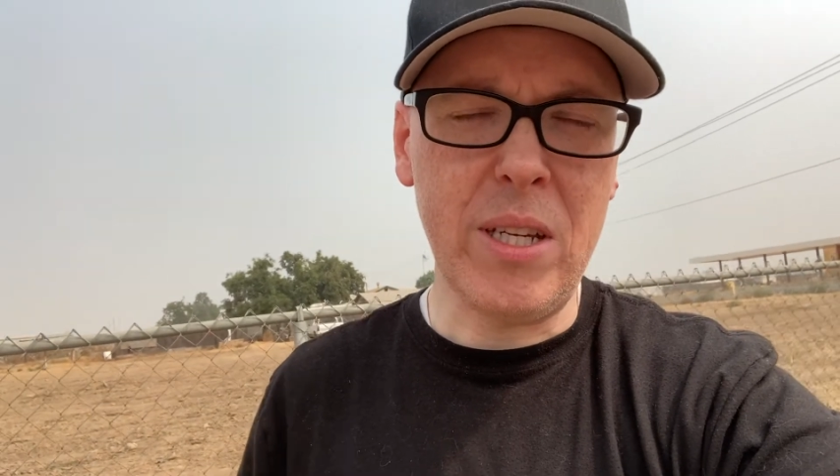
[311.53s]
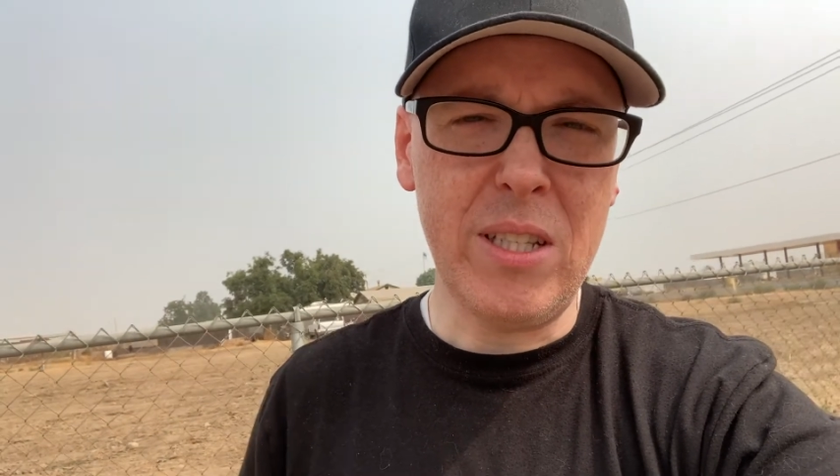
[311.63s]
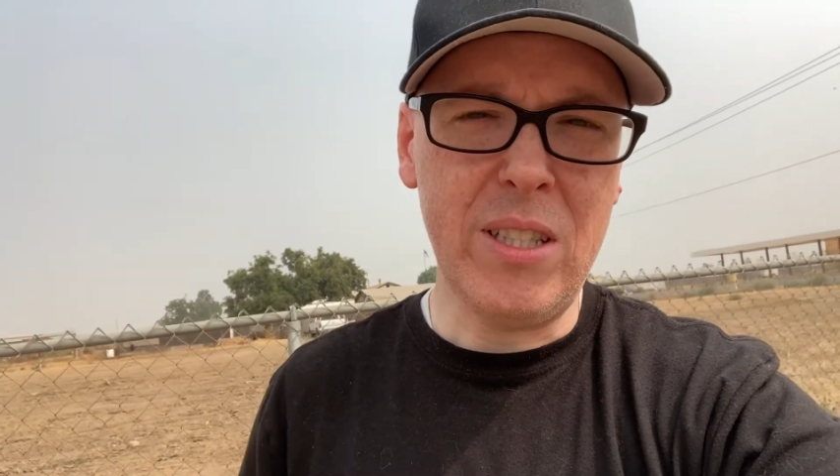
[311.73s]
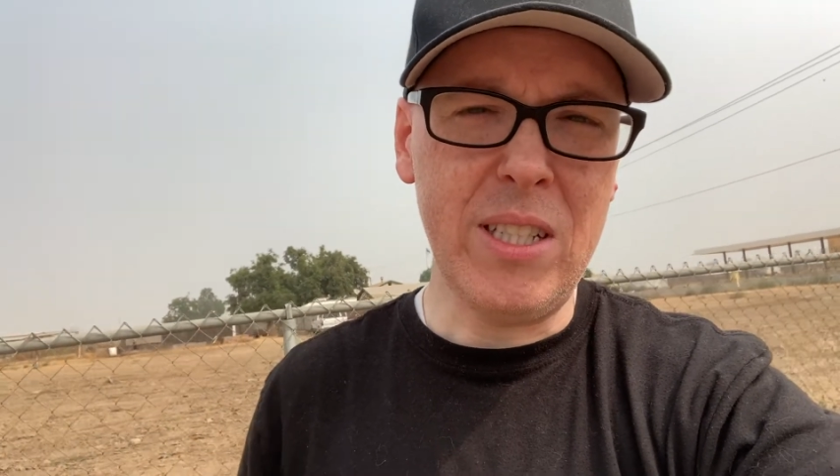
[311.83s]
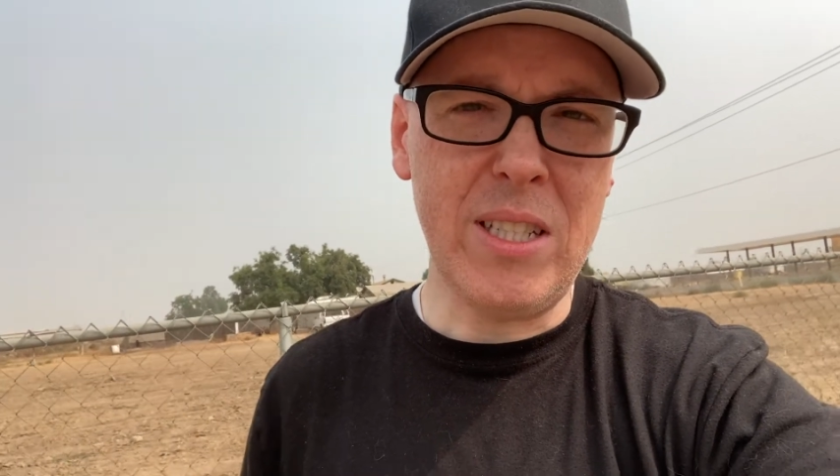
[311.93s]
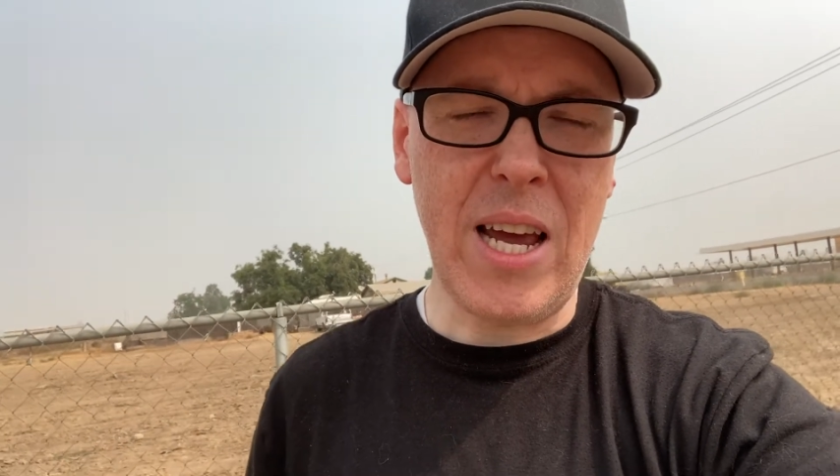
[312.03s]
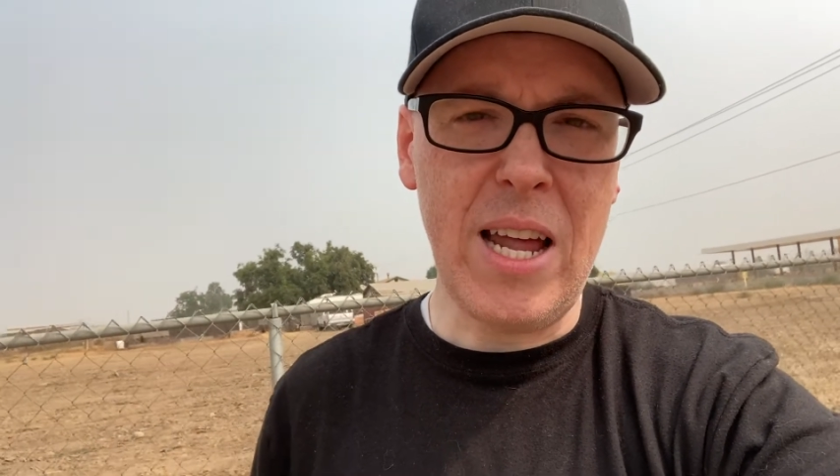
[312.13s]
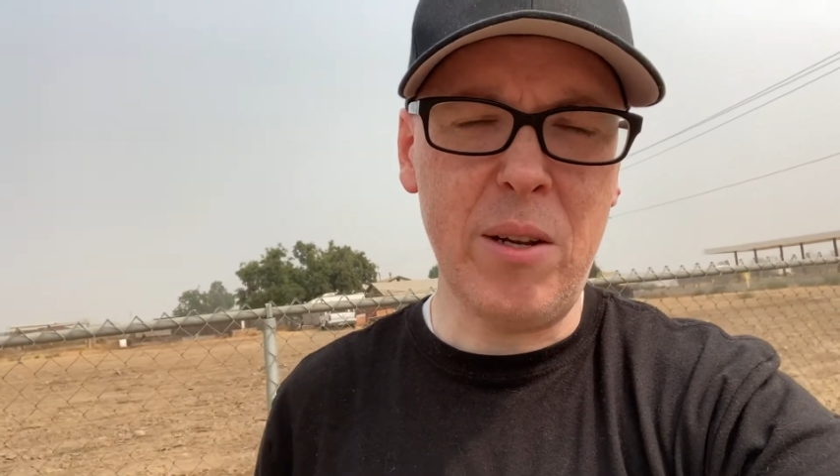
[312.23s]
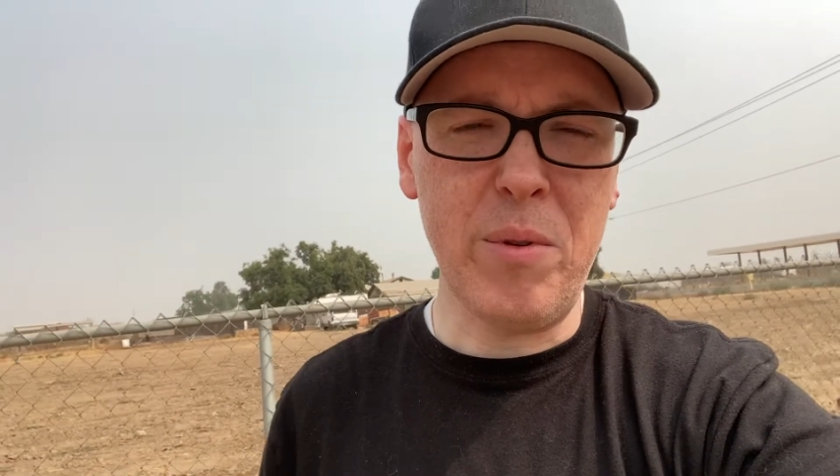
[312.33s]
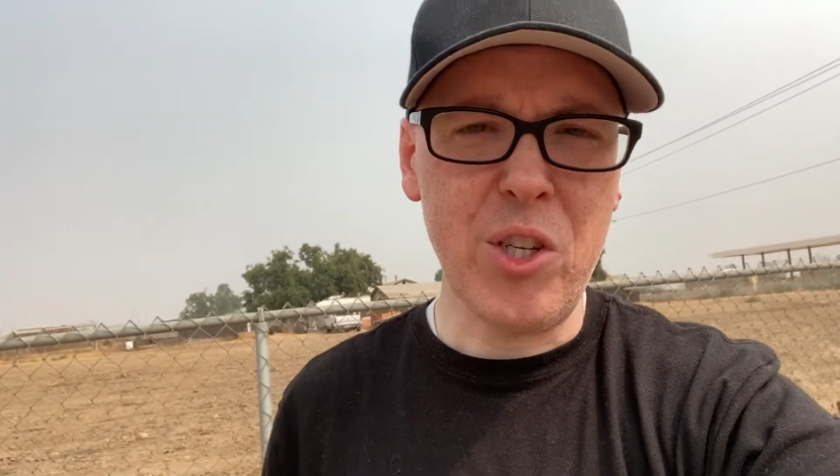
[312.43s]
that
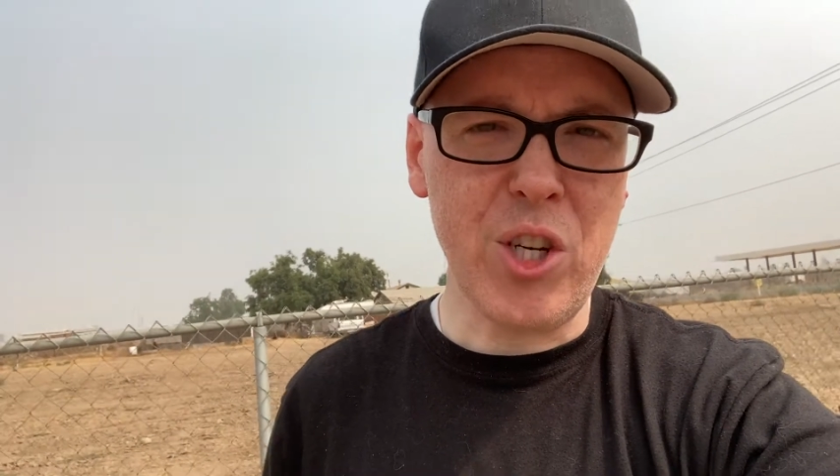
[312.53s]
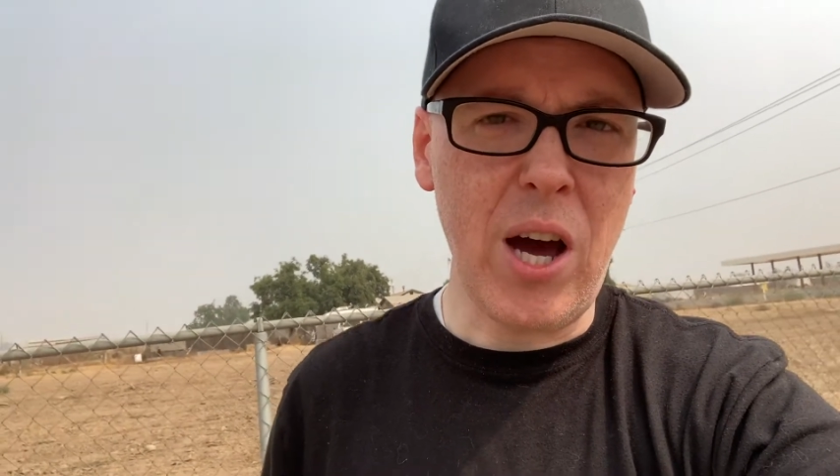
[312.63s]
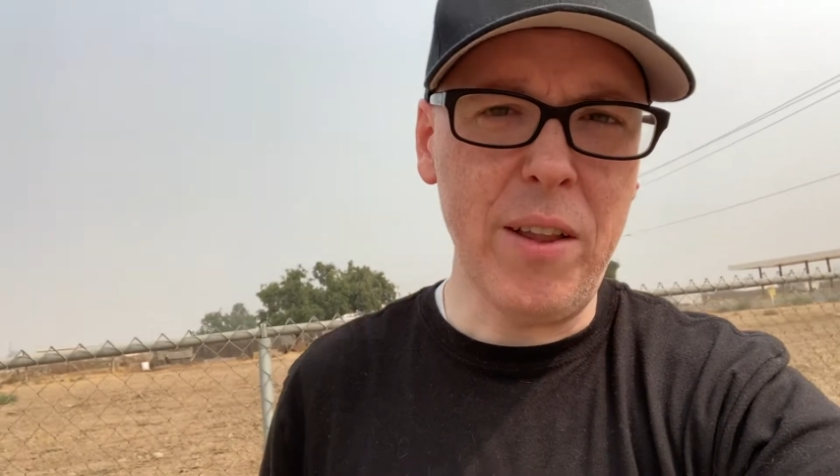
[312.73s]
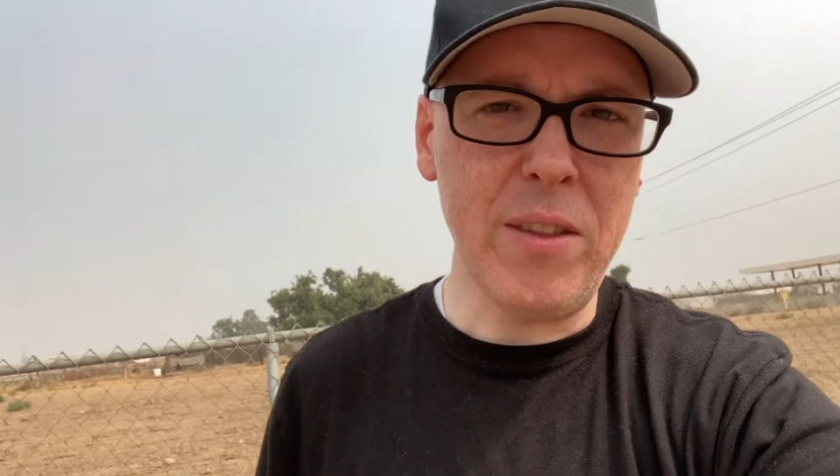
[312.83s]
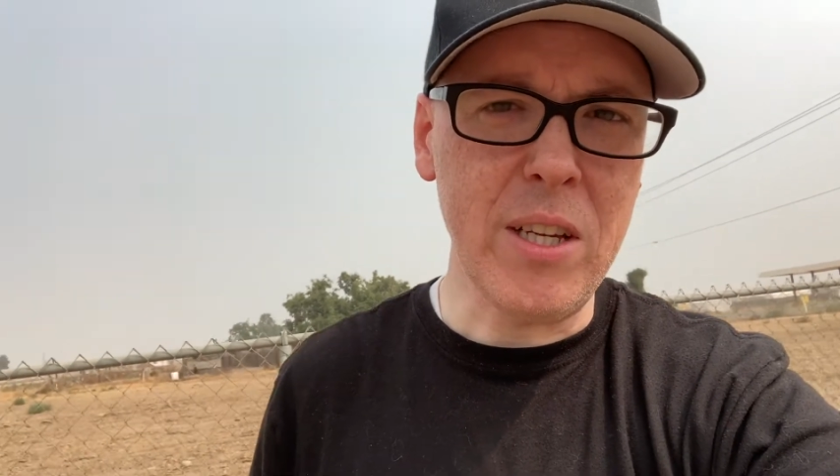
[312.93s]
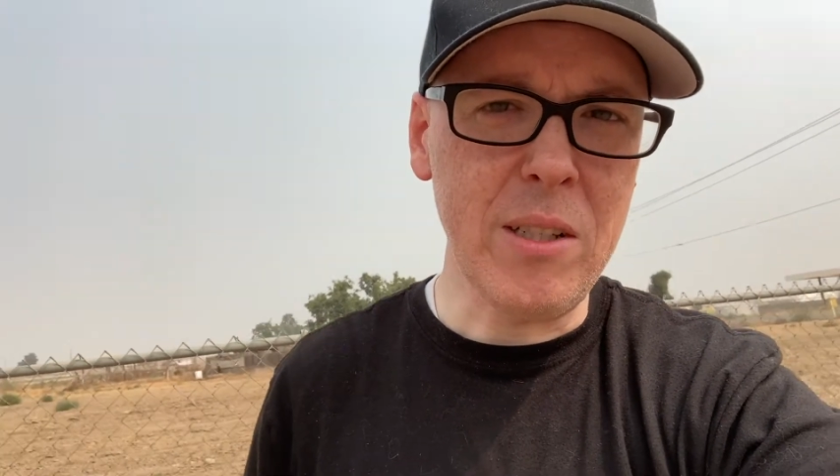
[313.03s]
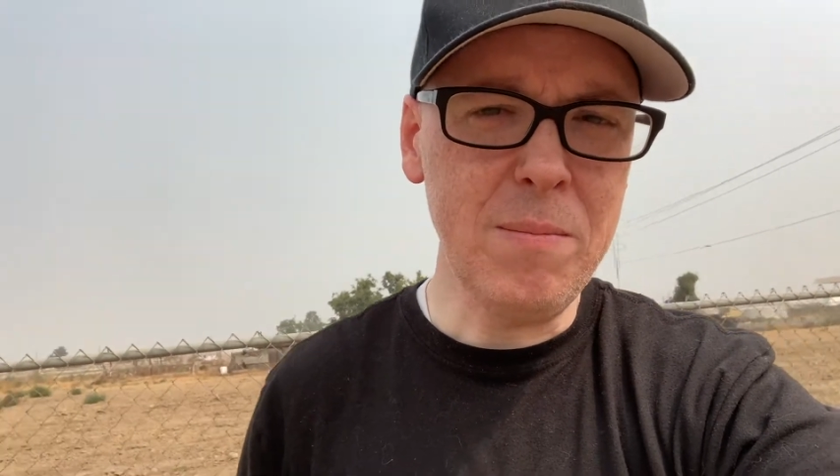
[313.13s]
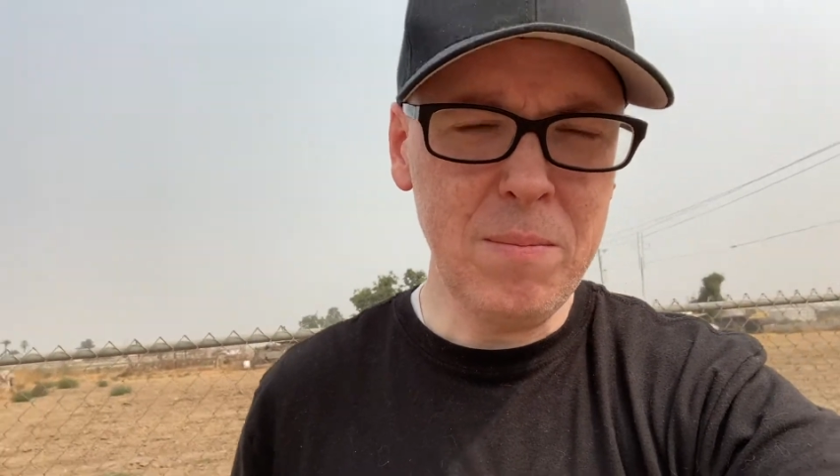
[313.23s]
Dad had been shot that